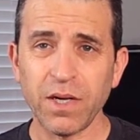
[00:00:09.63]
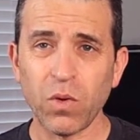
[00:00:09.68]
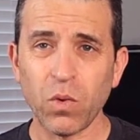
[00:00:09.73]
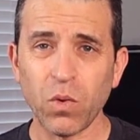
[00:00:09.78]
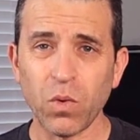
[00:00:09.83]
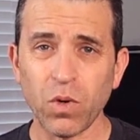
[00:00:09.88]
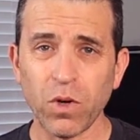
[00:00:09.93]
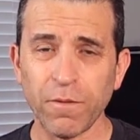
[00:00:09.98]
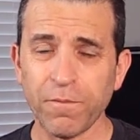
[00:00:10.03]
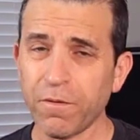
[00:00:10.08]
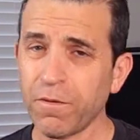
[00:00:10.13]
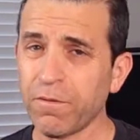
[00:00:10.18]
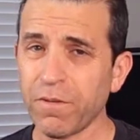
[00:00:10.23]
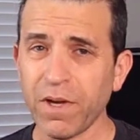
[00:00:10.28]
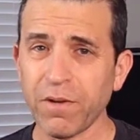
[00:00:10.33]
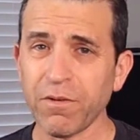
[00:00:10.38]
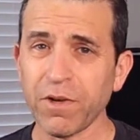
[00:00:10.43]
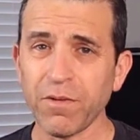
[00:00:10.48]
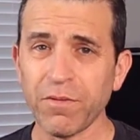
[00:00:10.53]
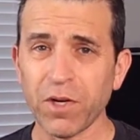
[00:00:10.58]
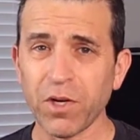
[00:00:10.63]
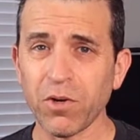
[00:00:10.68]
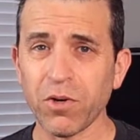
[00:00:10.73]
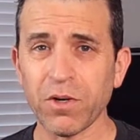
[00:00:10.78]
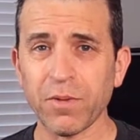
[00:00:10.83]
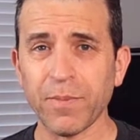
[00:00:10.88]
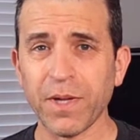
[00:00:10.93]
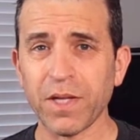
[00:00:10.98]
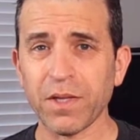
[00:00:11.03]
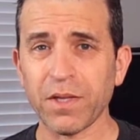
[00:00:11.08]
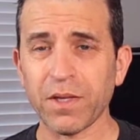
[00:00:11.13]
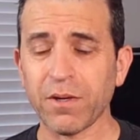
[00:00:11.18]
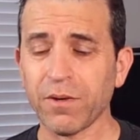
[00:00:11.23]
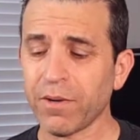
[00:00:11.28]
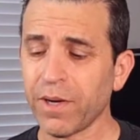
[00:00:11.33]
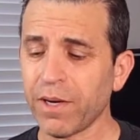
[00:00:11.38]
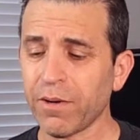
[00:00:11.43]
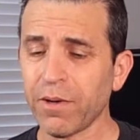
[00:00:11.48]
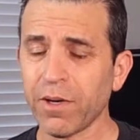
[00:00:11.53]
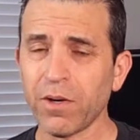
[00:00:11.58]
or if you've never even heard about the
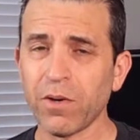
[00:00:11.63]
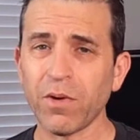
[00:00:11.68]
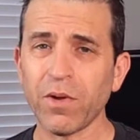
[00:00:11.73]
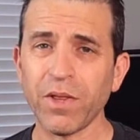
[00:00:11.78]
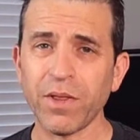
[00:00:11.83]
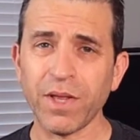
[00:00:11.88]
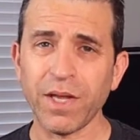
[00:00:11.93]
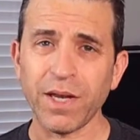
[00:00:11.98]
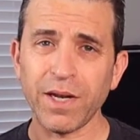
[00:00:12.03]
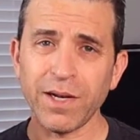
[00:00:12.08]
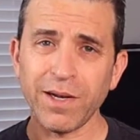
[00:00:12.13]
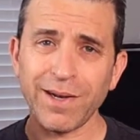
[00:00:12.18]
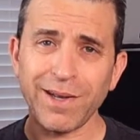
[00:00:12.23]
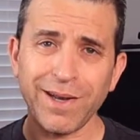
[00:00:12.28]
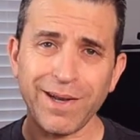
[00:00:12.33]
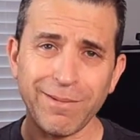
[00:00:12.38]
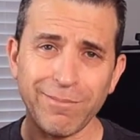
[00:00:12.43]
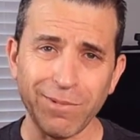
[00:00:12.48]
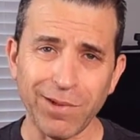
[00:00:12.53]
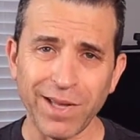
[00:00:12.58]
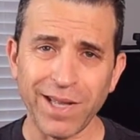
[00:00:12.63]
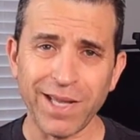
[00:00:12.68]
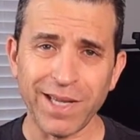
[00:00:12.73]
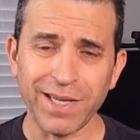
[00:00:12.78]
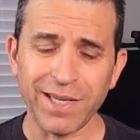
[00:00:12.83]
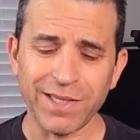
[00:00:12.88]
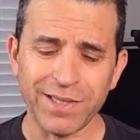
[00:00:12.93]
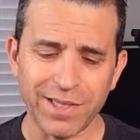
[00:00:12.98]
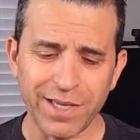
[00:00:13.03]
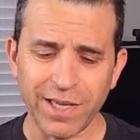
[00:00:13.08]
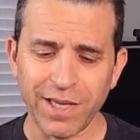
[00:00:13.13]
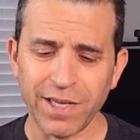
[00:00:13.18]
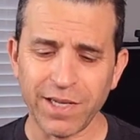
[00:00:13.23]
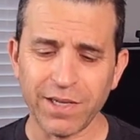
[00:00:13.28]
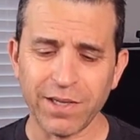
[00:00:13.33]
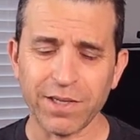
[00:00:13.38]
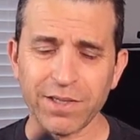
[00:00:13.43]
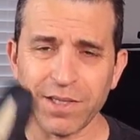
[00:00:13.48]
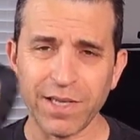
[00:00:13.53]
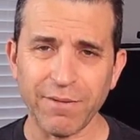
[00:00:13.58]
Hierro, then I'm glad you did
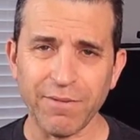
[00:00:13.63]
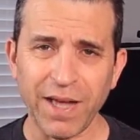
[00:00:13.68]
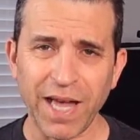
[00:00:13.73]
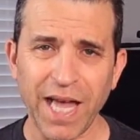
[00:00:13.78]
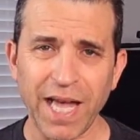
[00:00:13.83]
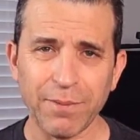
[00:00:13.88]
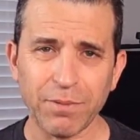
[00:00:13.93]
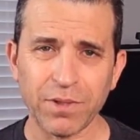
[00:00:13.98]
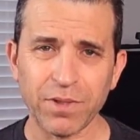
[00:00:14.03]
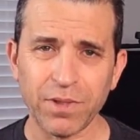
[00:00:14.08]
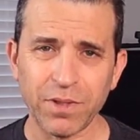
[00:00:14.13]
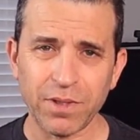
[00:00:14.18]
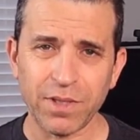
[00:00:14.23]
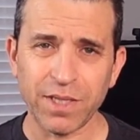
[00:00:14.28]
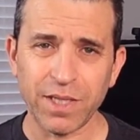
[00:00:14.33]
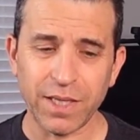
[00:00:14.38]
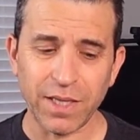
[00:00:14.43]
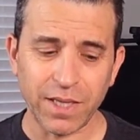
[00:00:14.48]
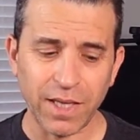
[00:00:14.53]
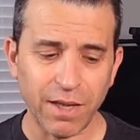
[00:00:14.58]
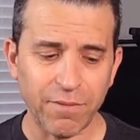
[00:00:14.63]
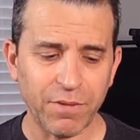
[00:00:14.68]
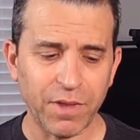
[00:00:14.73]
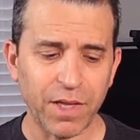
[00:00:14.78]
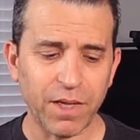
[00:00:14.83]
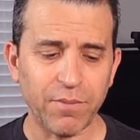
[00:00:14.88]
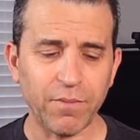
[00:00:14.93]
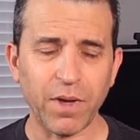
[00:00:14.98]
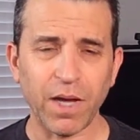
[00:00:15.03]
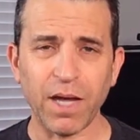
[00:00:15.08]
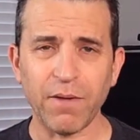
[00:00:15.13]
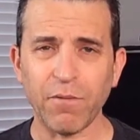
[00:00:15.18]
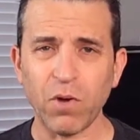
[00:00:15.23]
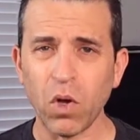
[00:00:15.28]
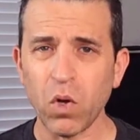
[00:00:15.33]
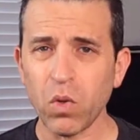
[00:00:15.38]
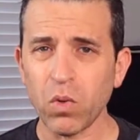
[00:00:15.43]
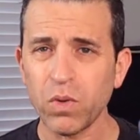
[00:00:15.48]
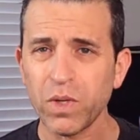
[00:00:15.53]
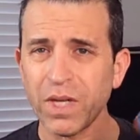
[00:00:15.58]
because I've absolutely loved them. I've
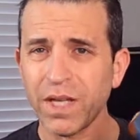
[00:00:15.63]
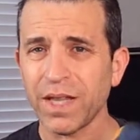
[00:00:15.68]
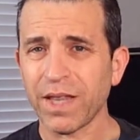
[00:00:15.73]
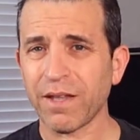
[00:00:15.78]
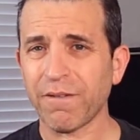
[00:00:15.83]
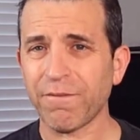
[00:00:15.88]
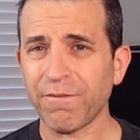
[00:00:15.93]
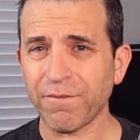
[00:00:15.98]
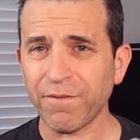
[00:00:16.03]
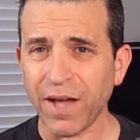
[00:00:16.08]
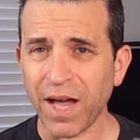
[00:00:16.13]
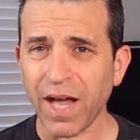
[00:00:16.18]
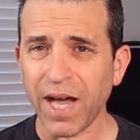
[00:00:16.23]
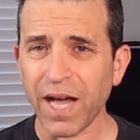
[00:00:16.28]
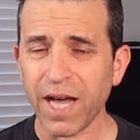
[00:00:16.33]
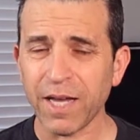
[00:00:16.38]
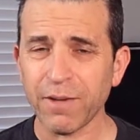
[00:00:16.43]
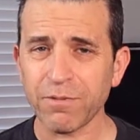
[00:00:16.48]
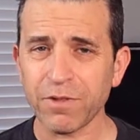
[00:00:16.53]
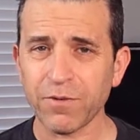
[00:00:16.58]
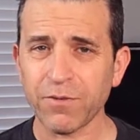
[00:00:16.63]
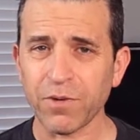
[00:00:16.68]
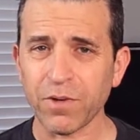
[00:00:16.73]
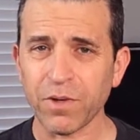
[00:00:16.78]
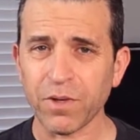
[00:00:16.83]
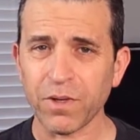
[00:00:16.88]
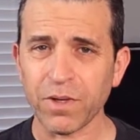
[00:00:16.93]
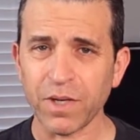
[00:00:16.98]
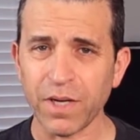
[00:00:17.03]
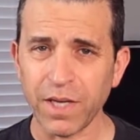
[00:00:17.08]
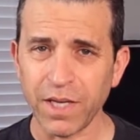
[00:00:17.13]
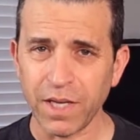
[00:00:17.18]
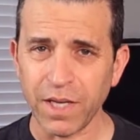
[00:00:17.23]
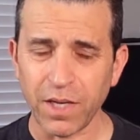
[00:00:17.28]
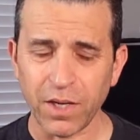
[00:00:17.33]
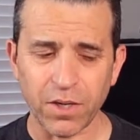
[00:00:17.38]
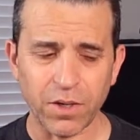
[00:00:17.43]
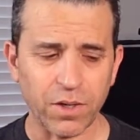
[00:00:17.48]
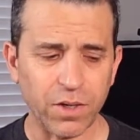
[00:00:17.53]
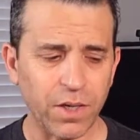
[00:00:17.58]
owned the fives for a
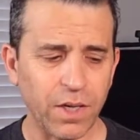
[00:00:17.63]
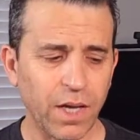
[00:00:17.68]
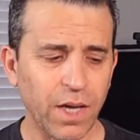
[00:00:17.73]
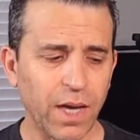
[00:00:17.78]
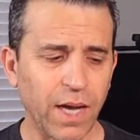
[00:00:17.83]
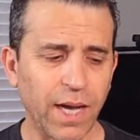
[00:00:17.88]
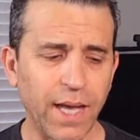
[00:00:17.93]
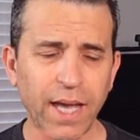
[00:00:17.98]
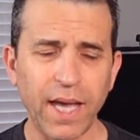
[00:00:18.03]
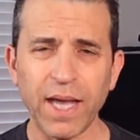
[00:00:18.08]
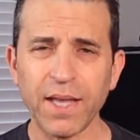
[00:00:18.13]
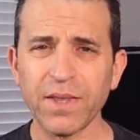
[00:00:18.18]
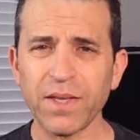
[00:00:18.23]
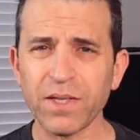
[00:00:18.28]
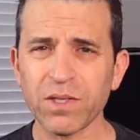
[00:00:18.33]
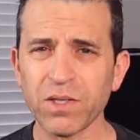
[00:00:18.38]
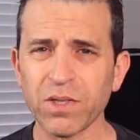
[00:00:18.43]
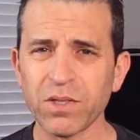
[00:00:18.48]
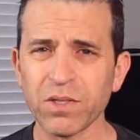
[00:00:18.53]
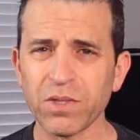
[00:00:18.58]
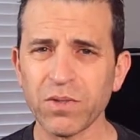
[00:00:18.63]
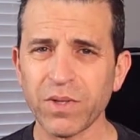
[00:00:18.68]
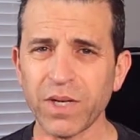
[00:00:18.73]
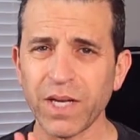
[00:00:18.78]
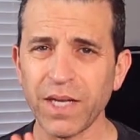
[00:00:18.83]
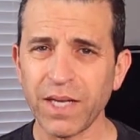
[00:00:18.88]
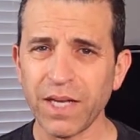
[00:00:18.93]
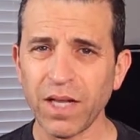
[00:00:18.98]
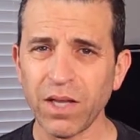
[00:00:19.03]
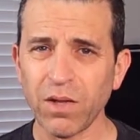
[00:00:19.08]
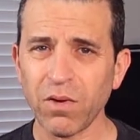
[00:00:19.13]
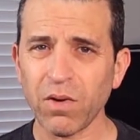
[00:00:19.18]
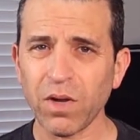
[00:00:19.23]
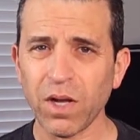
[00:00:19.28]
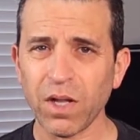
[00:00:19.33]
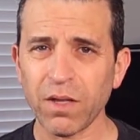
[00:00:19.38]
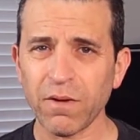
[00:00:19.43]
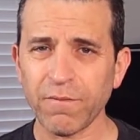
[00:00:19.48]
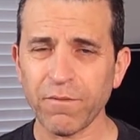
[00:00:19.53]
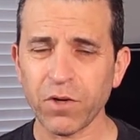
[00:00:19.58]
year. I had these also in a yellow
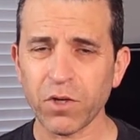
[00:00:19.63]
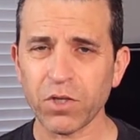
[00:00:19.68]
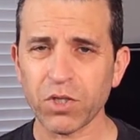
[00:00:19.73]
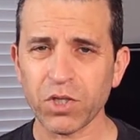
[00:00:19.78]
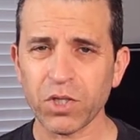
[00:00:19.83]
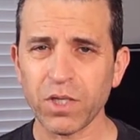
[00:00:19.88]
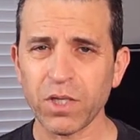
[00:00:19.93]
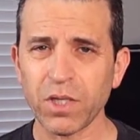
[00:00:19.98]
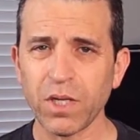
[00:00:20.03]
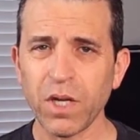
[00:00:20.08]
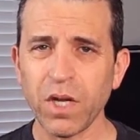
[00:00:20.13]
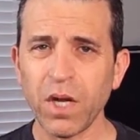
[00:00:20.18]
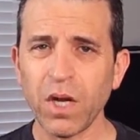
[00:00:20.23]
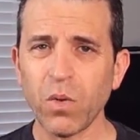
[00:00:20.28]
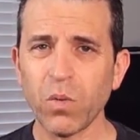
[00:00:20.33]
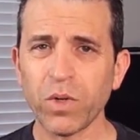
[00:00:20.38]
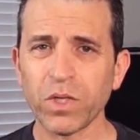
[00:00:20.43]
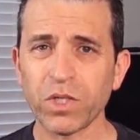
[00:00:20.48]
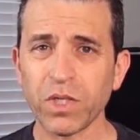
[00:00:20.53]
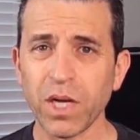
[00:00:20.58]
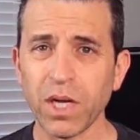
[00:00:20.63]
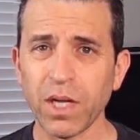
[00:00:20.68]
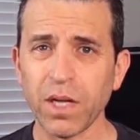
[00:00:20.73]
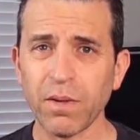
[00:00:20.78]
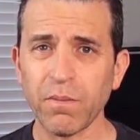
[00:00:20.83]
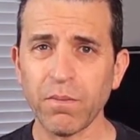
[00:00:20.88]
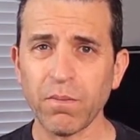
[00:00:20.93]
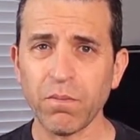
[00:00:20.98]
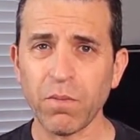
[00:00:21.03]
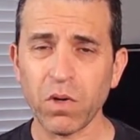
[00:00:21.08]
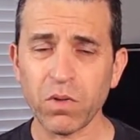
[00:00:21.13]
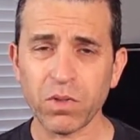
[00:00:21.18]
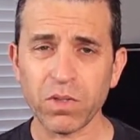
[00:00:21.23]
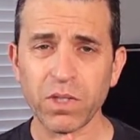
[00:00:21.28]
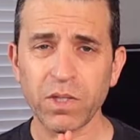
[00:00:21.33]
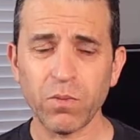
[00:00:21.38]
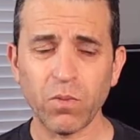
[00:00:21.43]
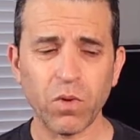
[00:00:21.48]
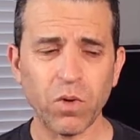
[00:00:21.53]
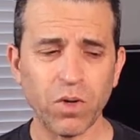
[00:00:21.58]
color version, which I
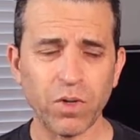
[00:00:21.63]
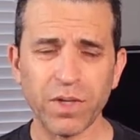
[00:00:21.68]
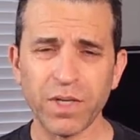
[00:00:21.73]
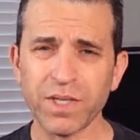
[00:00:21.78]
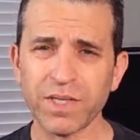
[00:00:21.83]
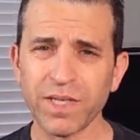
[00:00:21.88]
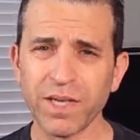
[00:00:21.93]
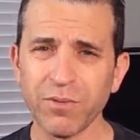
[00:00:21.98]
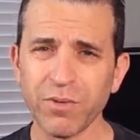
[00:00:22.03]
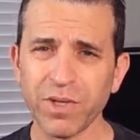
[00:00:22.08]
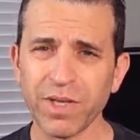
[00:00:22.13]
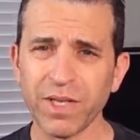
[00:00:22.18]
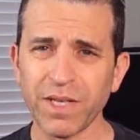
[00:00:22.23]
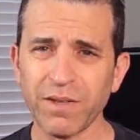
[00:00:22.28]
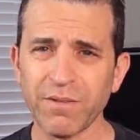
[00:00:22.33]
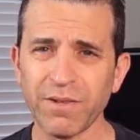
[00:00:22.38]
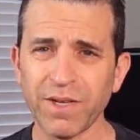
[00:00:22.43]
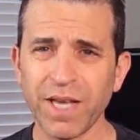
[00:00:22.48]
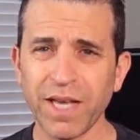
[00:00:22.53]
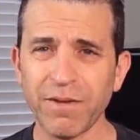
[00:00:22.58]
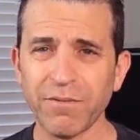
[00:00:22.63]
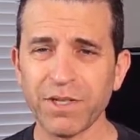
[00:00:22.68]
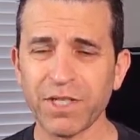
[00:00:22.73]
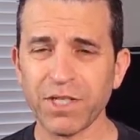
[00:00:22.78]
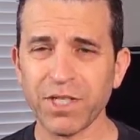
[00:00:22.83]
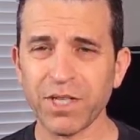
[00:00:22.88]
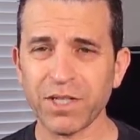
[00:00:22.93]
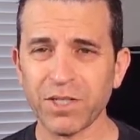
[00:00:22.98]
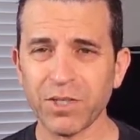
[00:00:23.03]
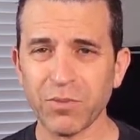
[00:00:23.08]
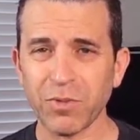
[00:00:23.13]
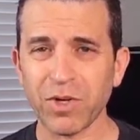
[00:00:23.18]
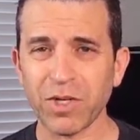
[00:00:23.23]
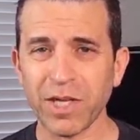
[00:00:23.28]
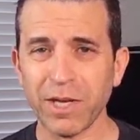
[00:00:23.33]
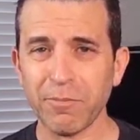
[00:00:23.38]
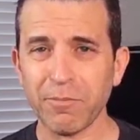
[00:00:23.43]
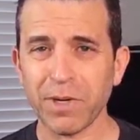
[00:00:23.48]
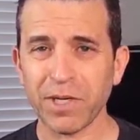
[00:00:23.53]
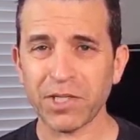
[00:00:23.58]
mostly wore. These I really even have a chance to wear
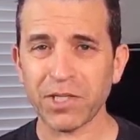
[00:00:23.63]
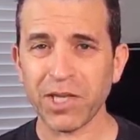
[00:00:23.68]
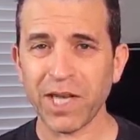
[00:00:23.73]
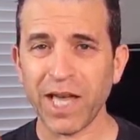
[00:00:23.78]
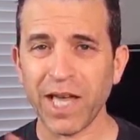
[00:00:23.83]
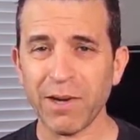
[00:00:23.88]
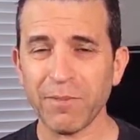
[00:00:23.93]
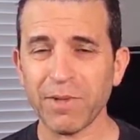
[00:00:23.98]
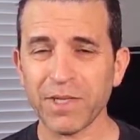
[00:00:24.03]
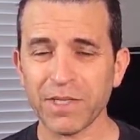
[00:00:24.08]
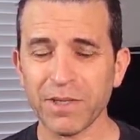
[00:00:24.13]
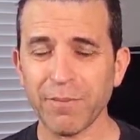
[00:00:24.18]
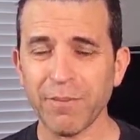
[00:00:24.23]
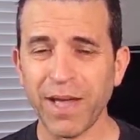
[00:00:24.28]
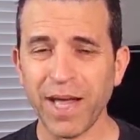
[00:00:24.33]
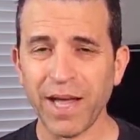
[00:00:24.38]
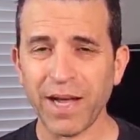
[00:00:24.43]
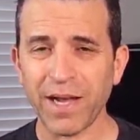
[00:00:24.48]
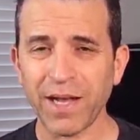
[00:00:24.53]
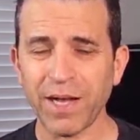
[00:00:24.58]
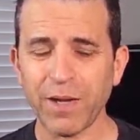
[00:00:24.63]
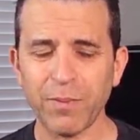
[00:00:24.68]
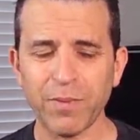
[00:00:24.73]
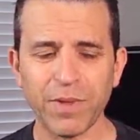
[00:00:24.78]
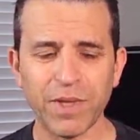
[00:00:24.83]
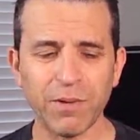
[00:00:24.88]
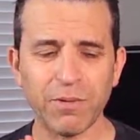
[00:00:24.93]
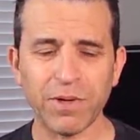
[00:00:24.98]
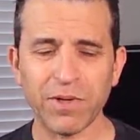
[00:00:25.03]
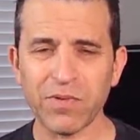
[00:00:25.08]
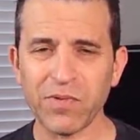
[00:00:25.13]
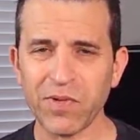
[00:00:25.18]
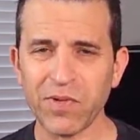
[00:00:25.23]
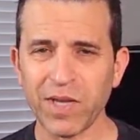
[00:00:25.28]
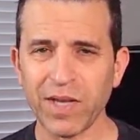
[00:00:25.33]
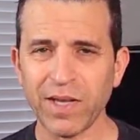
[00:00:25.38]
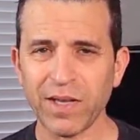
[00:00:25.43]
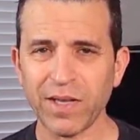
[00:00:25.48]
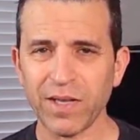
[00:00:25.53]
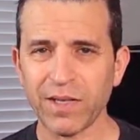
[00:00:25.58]
that much. I had them as a backup and they were on
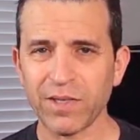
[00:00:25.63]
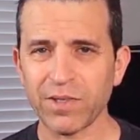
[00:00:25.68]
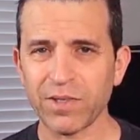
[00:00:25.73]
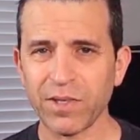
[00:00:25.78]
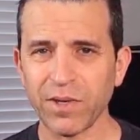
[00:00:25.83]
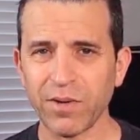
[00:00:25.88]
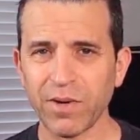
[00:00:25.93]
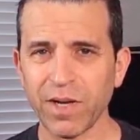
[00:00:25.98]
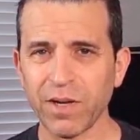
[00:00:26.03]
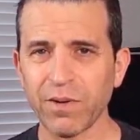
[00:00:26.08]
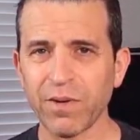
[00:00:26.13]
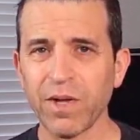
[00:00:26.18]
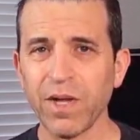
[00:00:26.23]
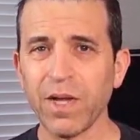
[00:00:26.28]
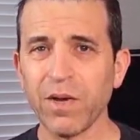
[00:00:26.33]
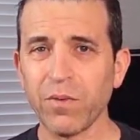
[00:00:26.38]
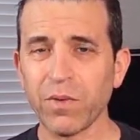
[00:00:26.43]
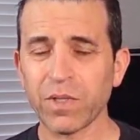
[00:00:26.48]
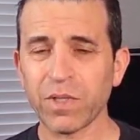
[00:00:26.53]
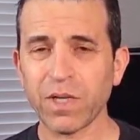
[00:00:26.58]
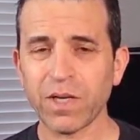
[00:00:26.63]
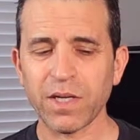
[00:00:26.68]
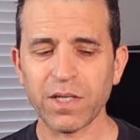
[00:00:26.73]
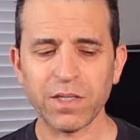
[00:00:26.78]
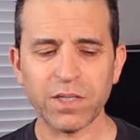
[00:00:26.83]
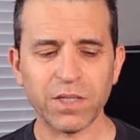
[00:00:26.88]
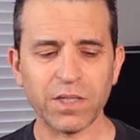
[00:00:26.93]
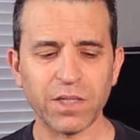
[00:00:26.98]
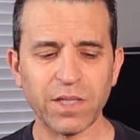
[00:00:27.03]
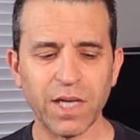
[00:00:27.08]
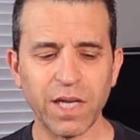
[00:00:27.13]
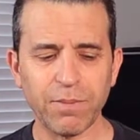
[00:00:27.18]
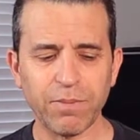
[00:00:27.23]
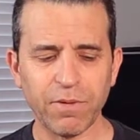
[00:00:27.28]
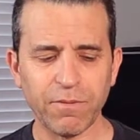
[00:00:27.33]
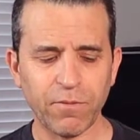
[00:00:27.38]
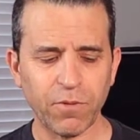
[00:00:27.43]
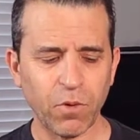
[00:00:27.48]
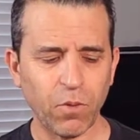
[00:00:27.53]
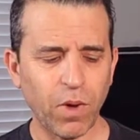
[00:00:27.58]
sale, and so I was gonna just keep
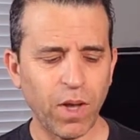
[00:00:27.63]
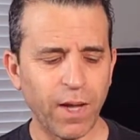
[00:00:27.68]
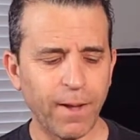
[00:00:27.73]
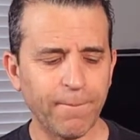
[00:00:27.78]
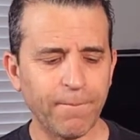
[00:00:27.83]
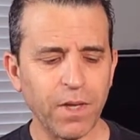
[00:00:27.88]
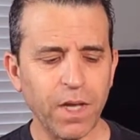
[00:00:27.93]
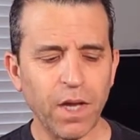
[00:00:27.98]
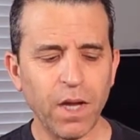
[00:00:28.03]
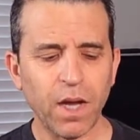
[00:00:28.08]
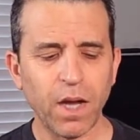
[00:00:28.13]
them for a while.